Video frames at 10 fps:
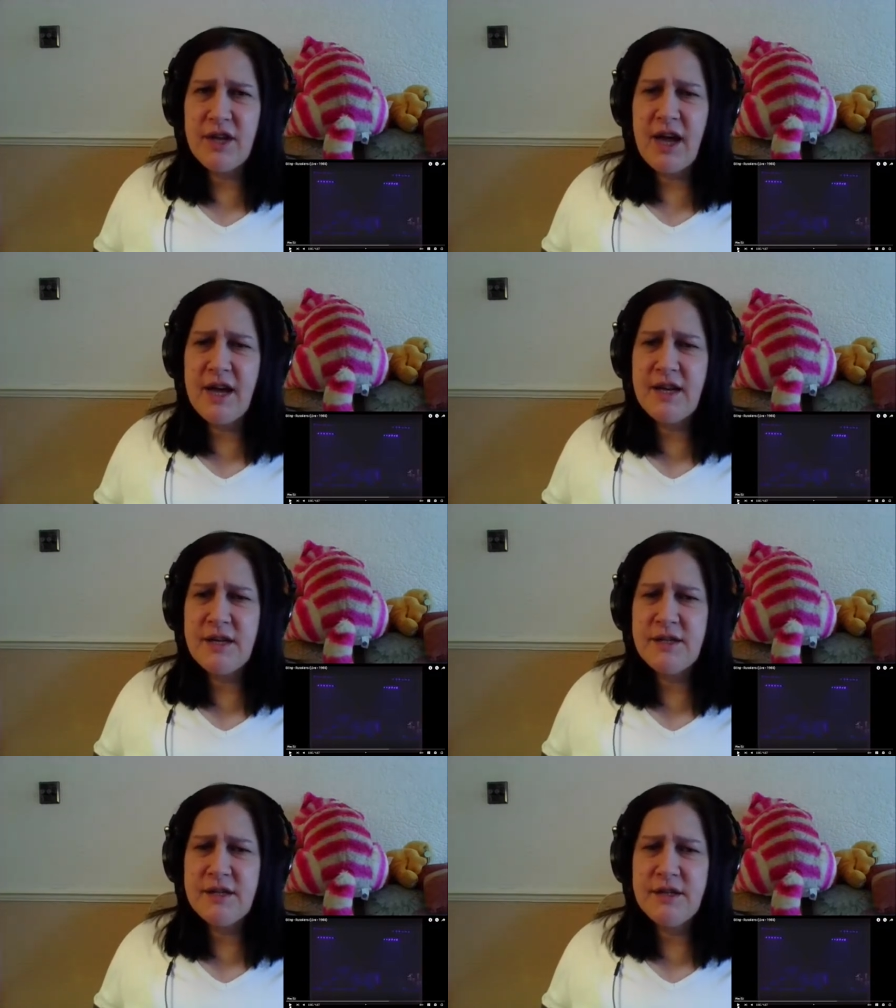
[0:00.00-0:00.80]

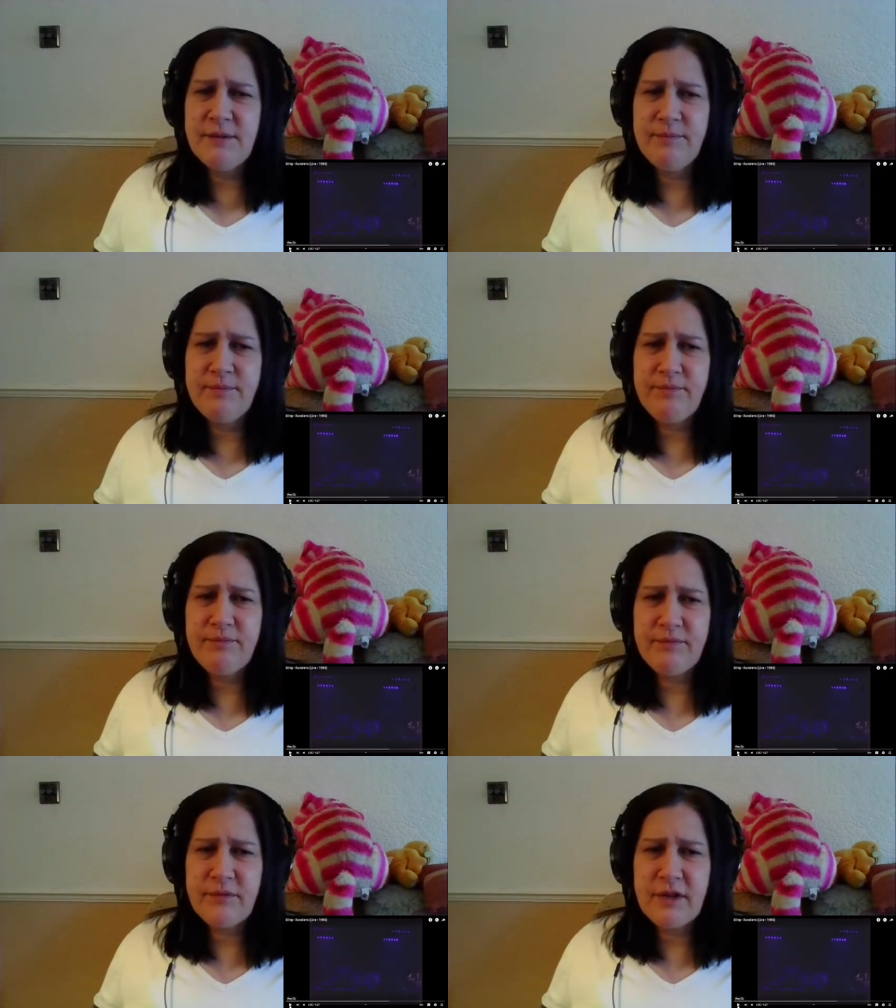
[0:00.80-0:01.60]
and um,
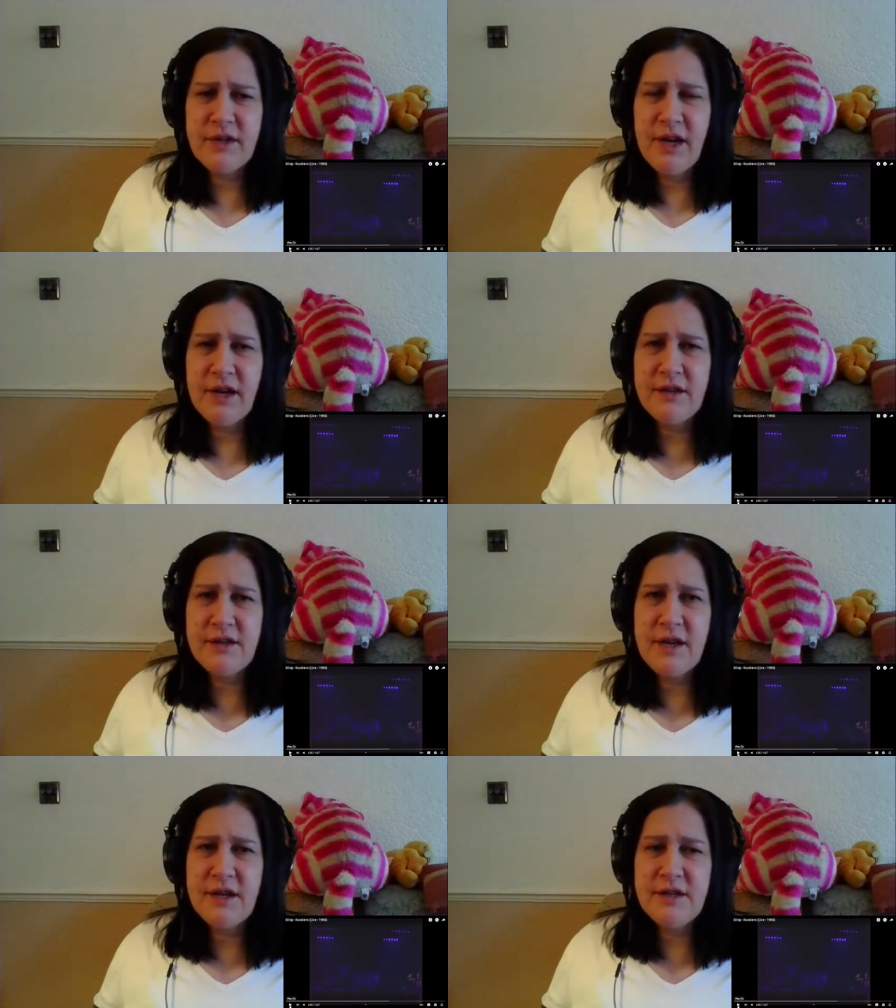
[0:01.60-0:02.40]
yeah, and,
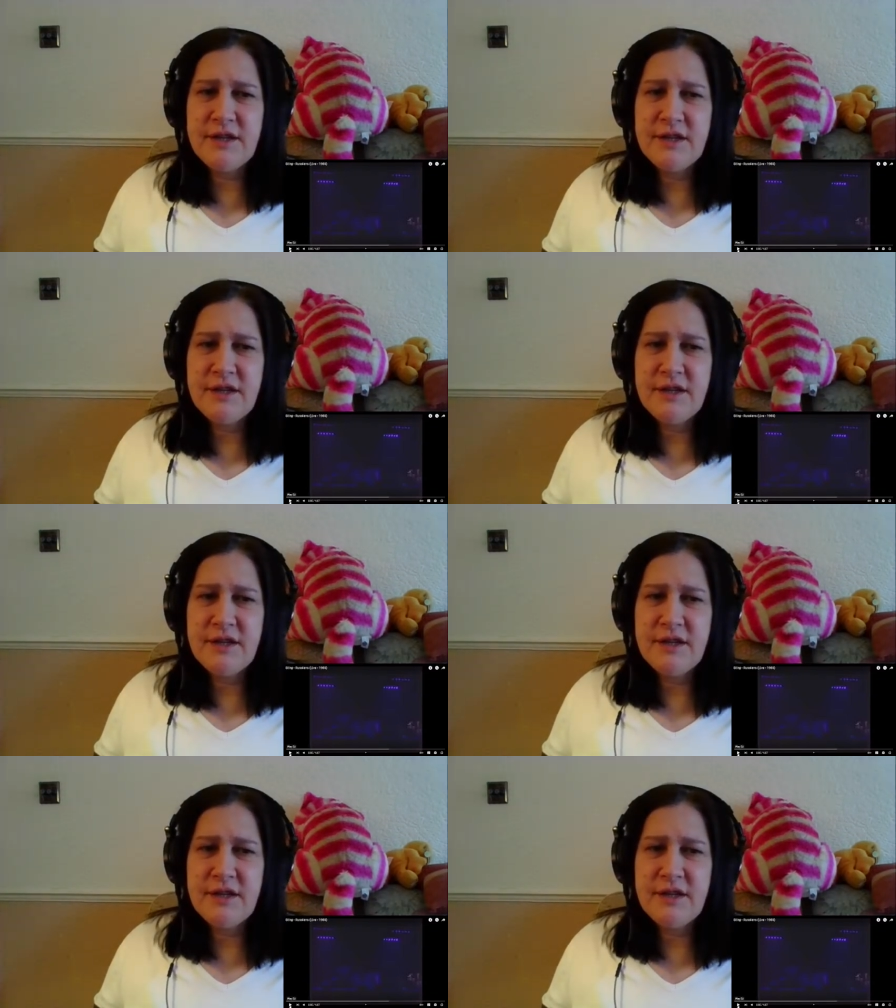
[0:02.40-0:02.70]
and